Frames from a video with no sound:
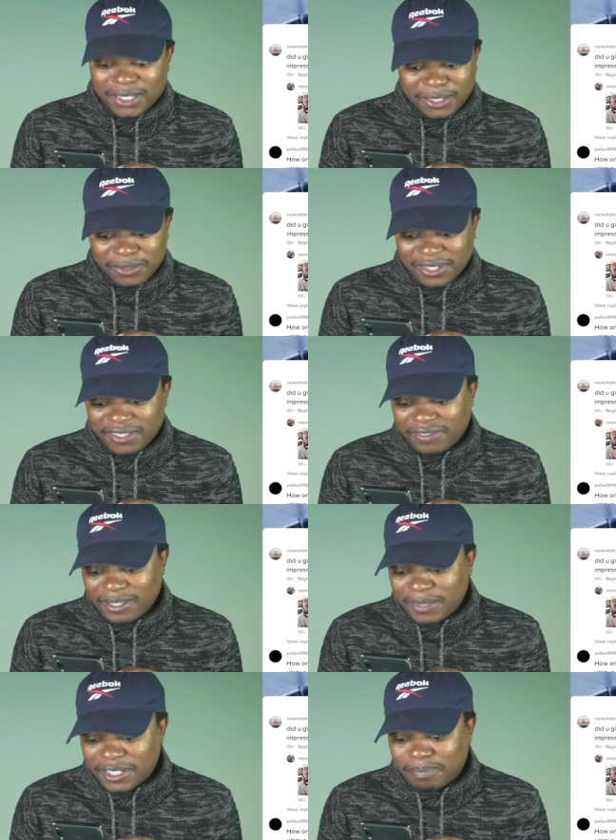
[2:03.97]
Did you give
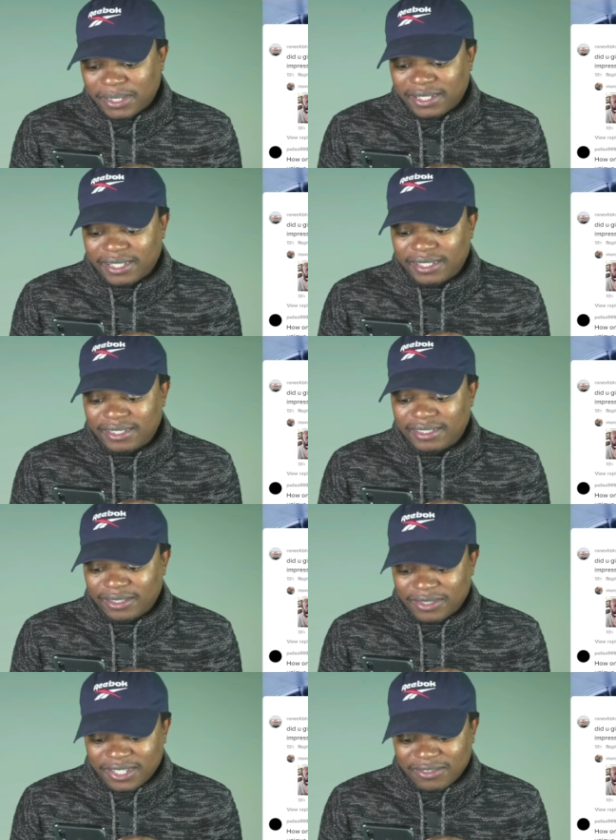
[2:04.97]
them a spare key?
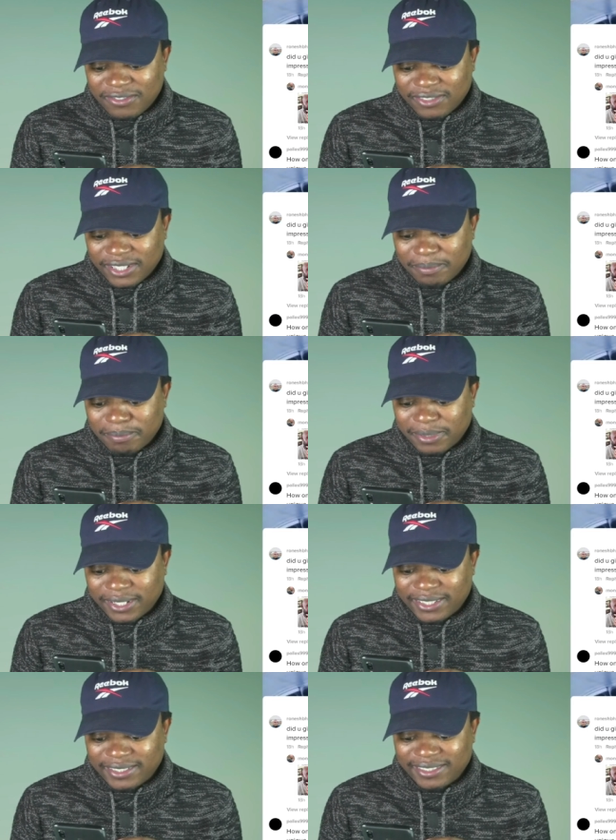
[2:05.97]
You sound very
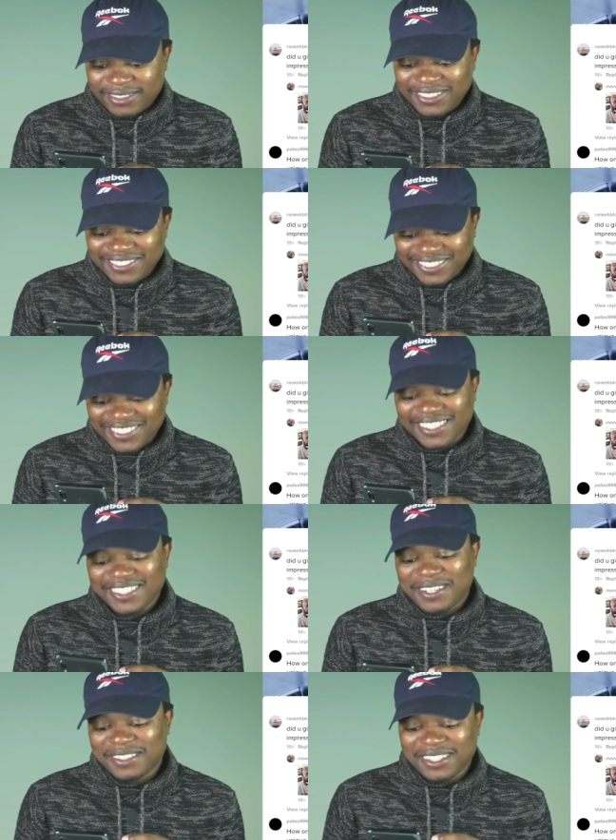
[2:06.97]
impressed.
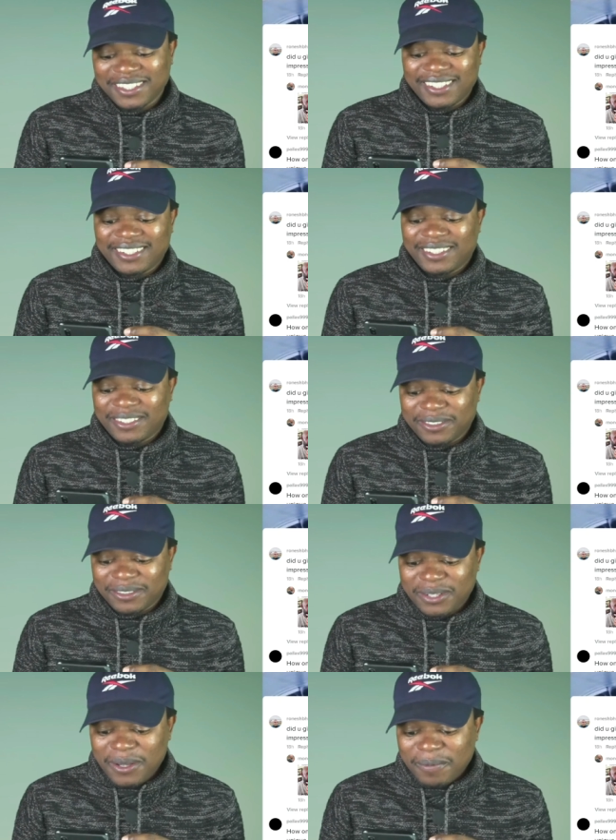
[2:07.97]

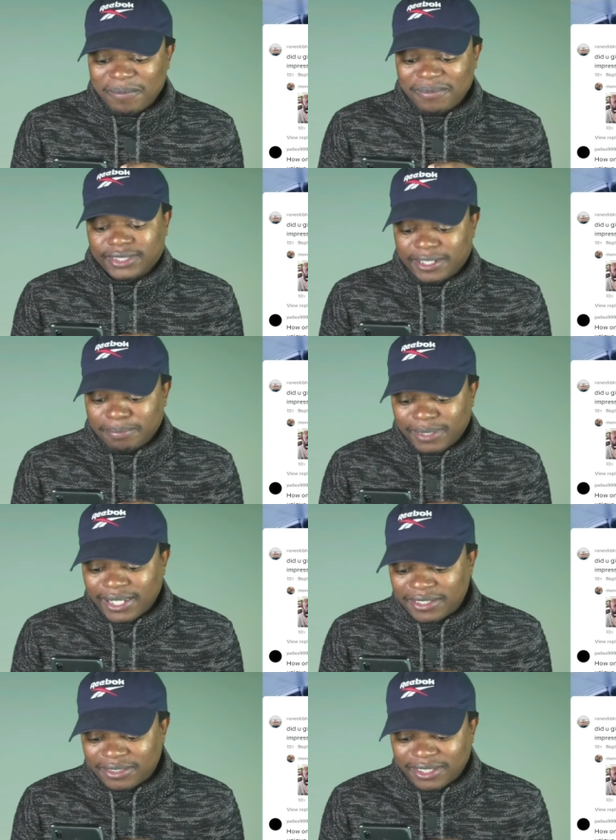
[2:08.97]
Oh, you
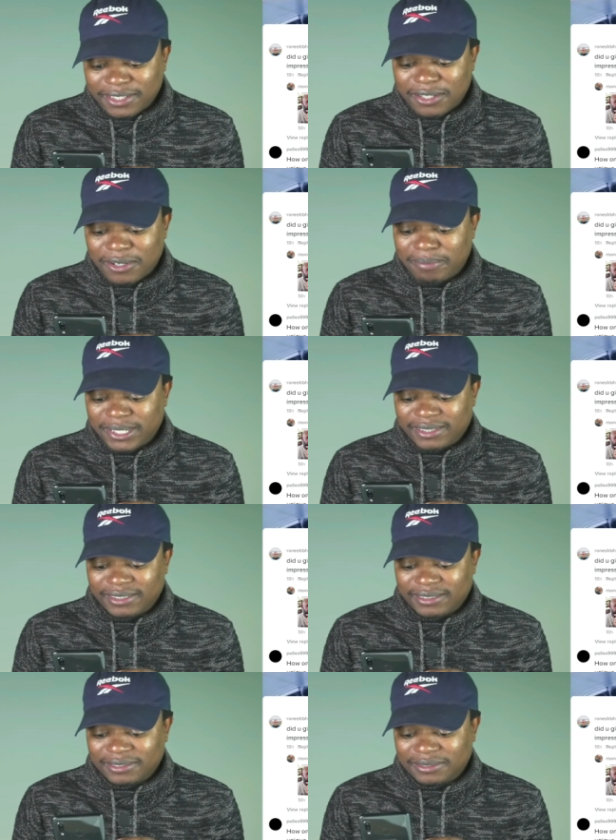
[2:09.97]
replied to this comment.